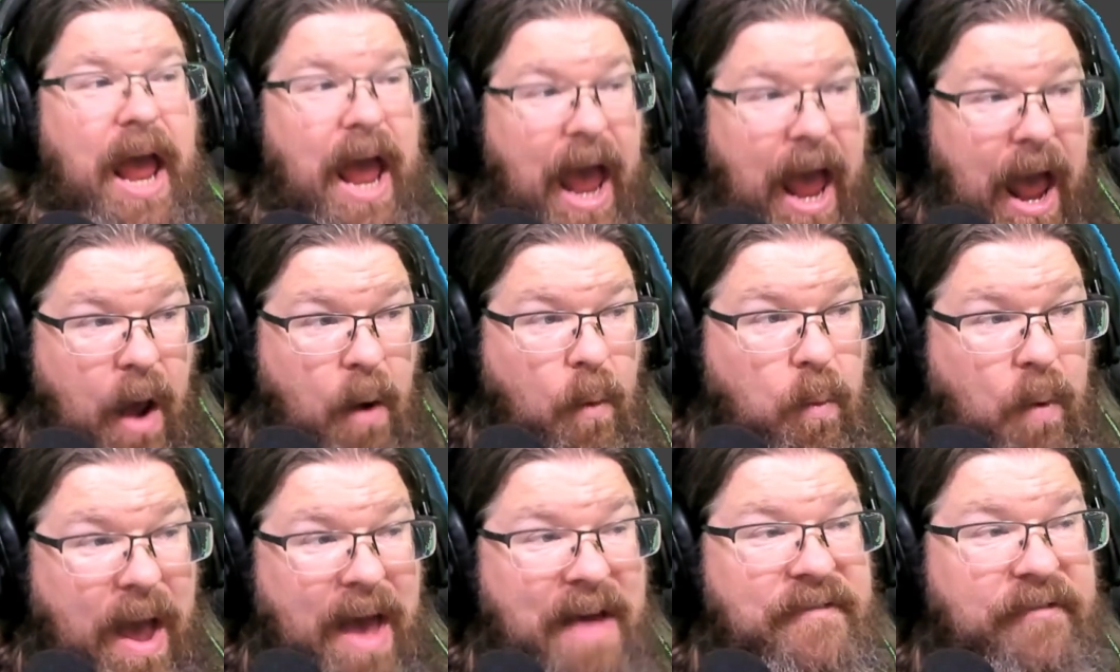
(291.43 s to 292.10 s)

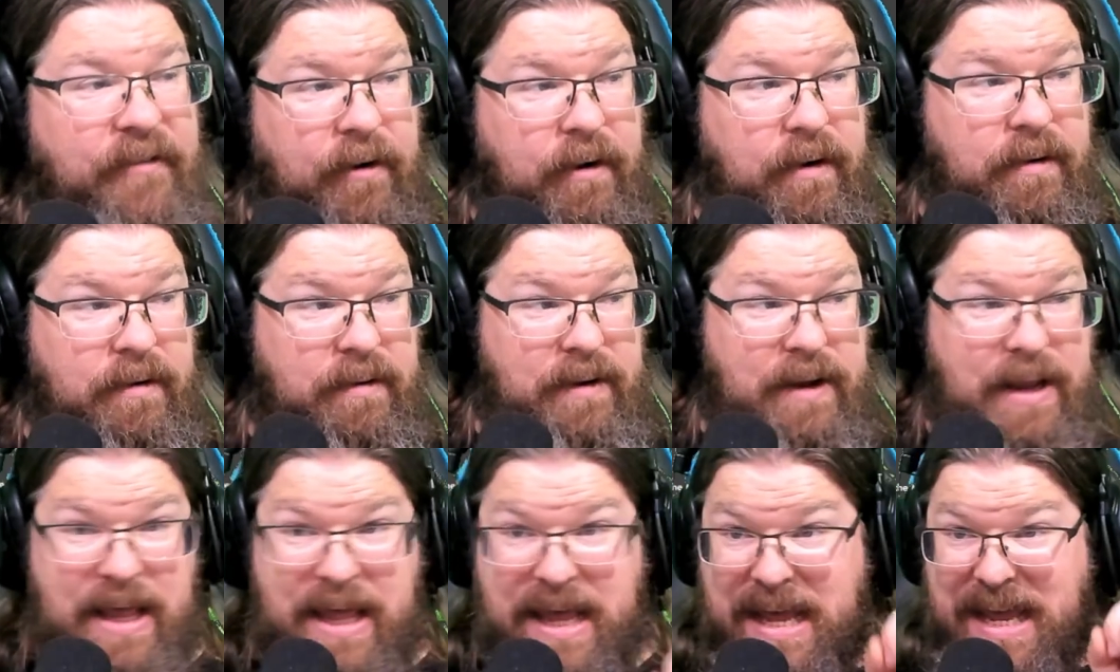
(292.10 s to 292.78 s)
However,
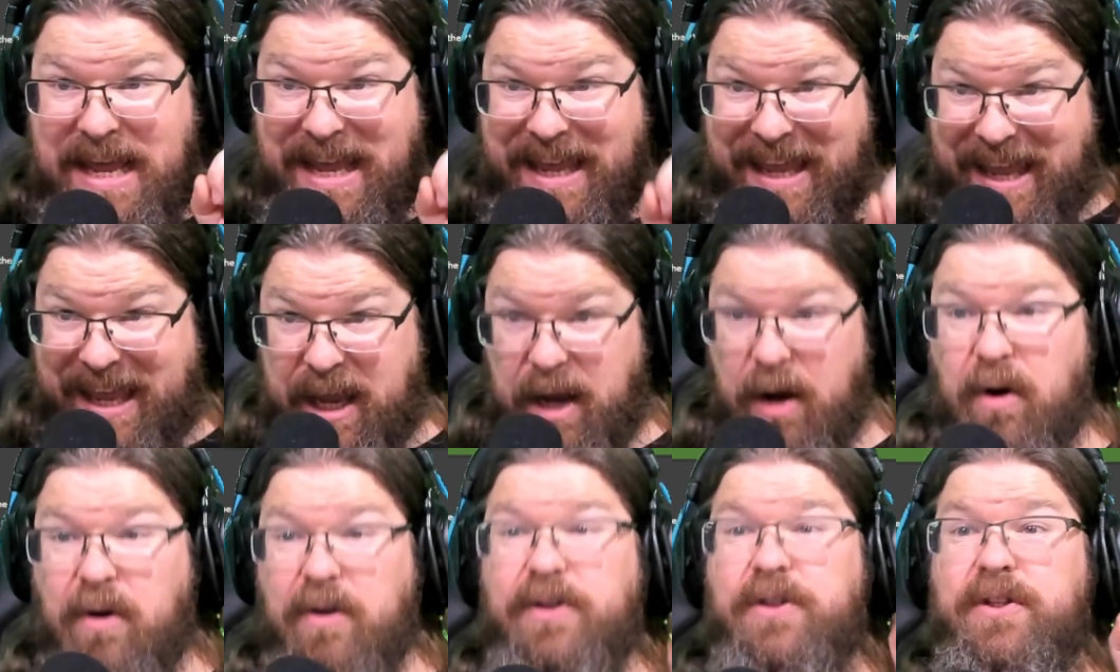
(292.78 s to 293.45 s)

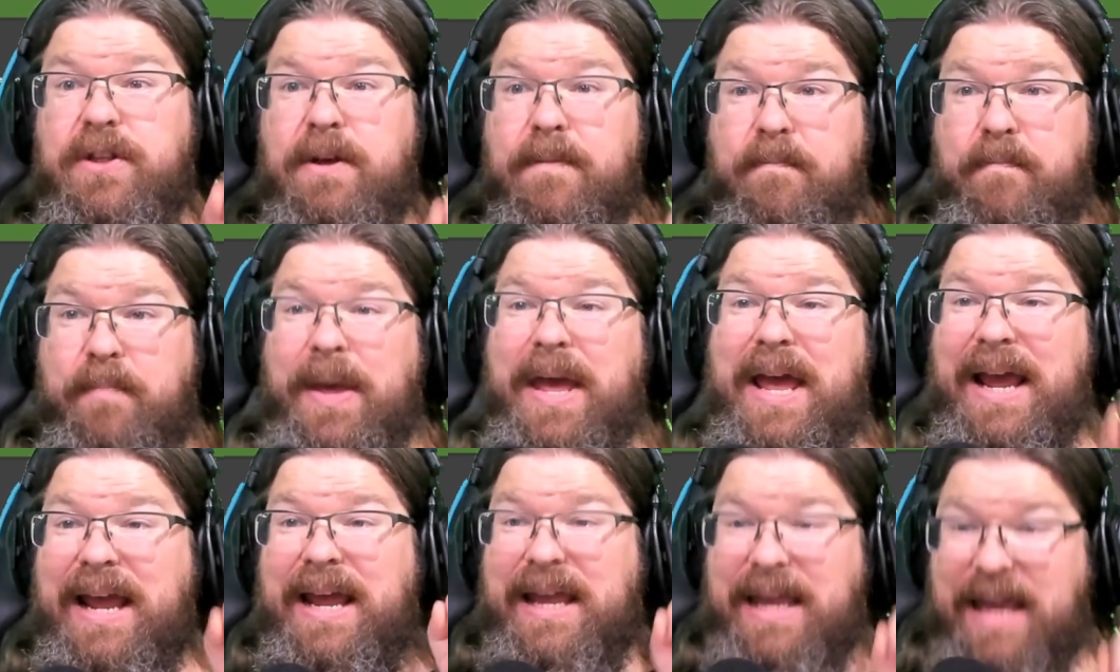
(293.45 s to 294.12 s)
here's the
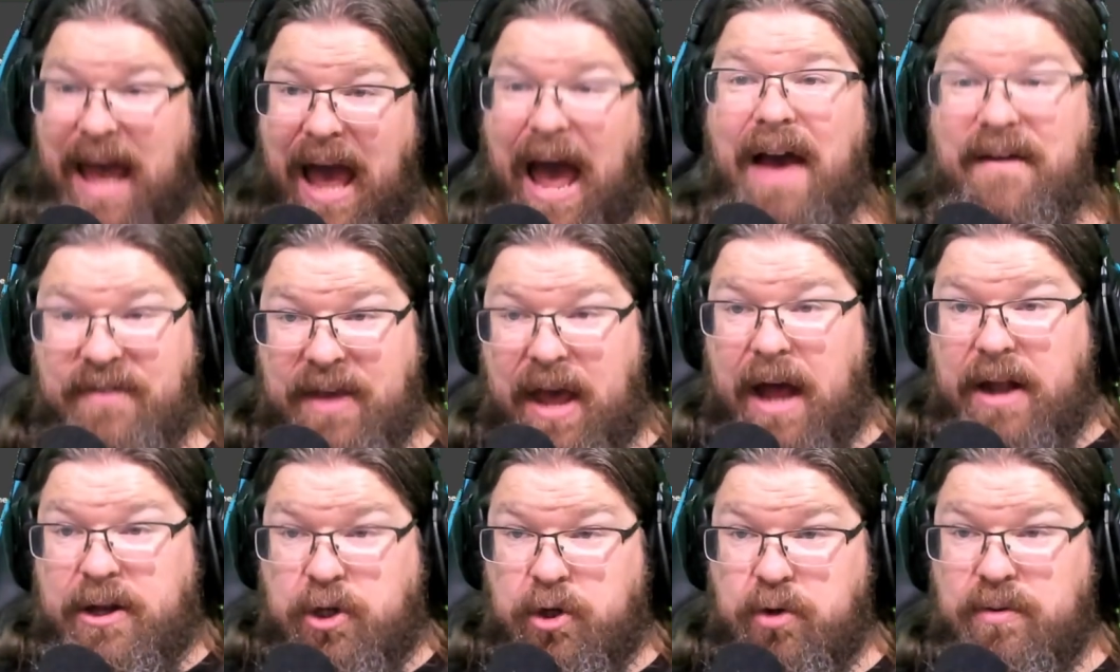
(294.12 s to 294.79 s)
big
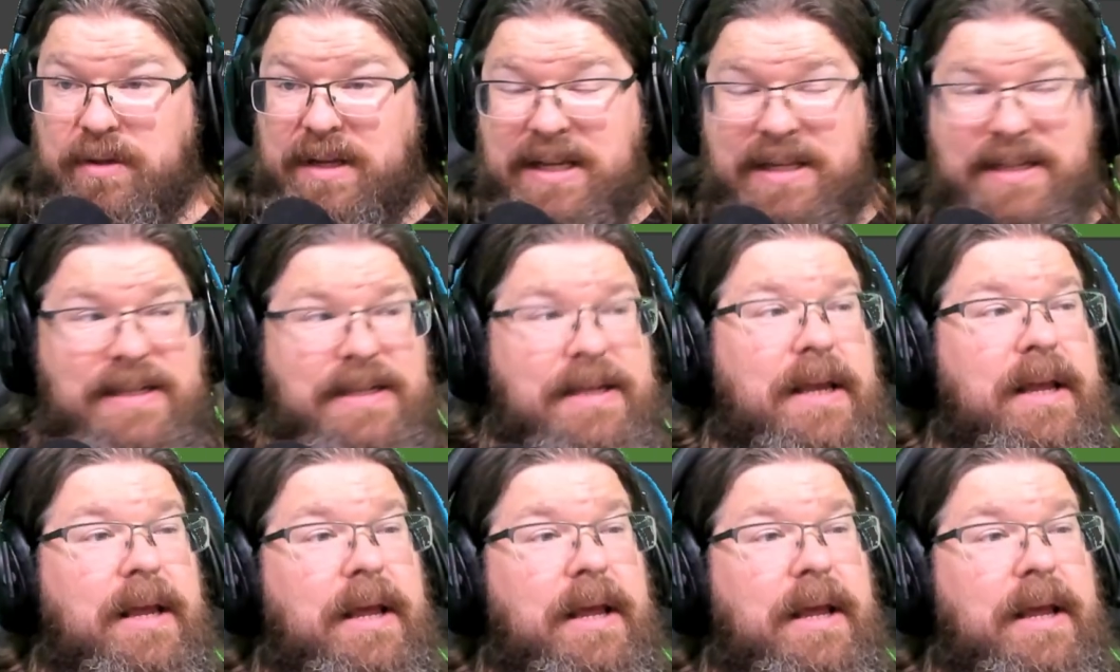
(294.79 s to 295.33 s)
caveat to this.